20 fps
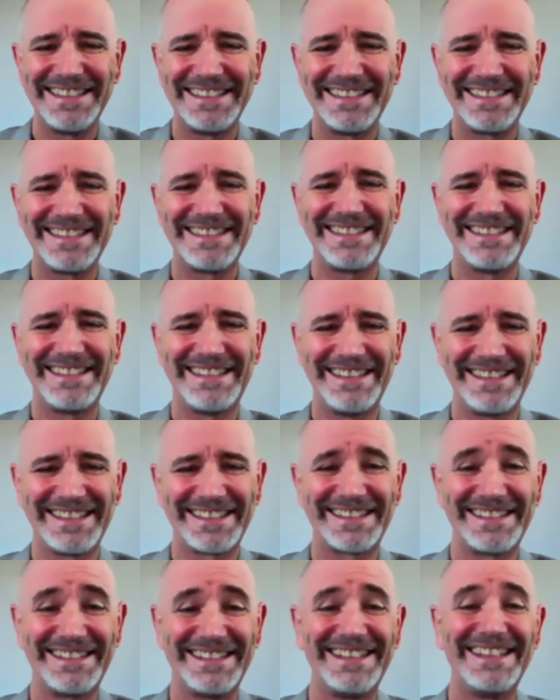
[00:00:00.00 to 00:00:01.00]

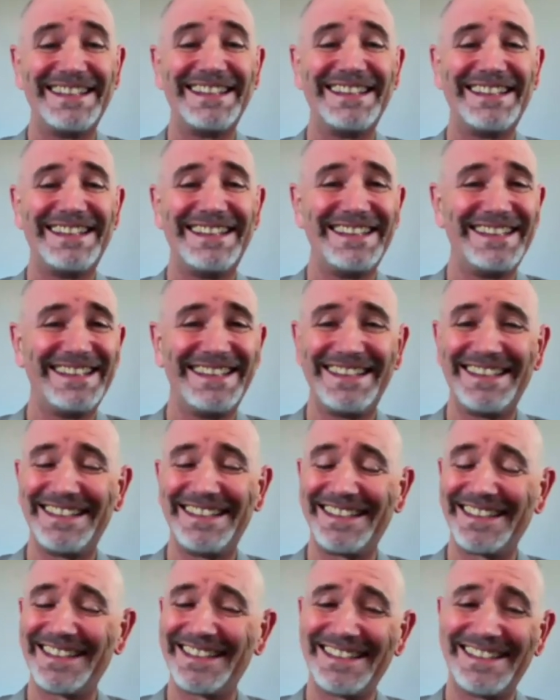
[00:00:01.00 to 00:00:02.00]

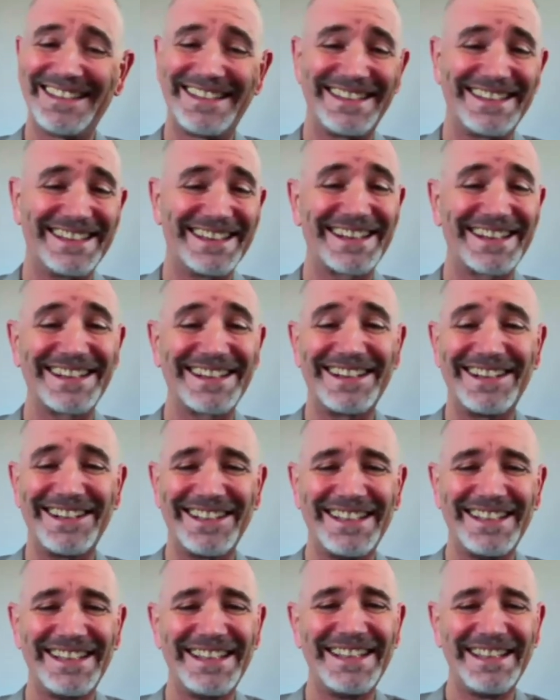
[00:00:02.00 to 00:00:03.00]

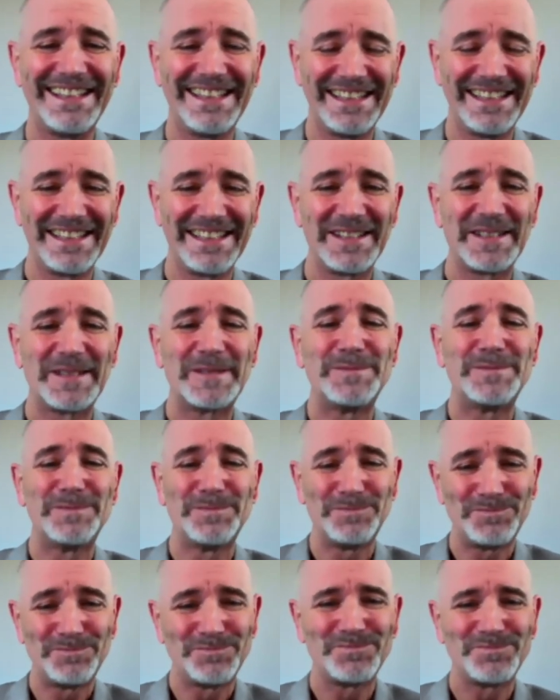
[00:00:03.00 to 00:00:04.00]

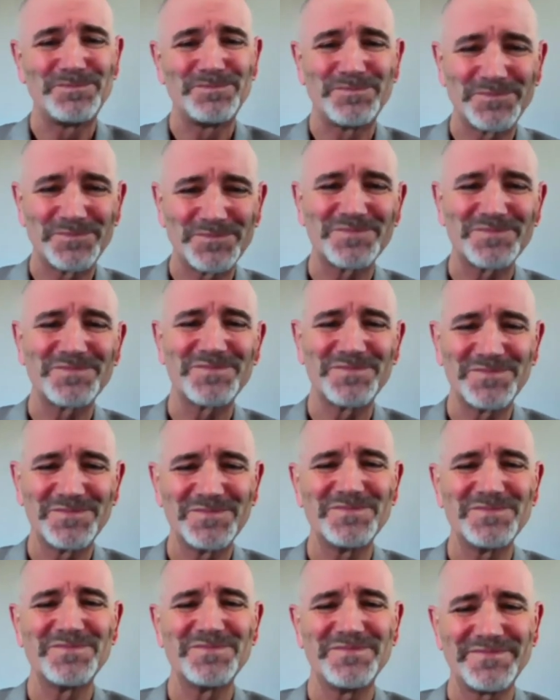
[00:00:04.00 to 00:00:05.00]

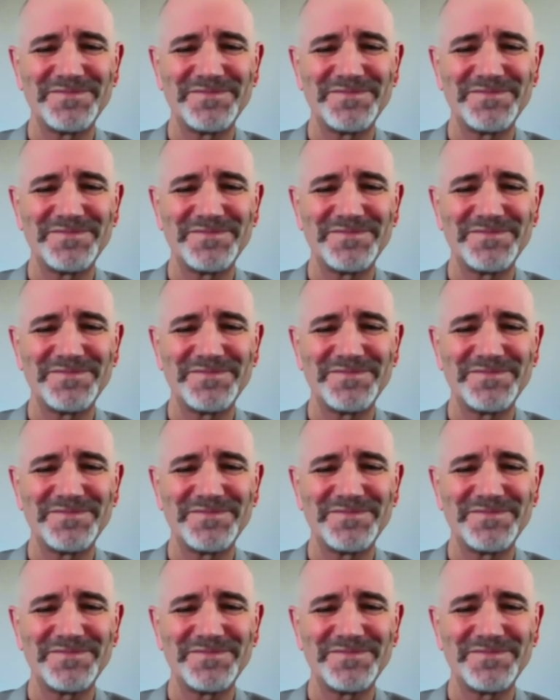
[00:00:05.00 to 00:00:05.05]
[no speech]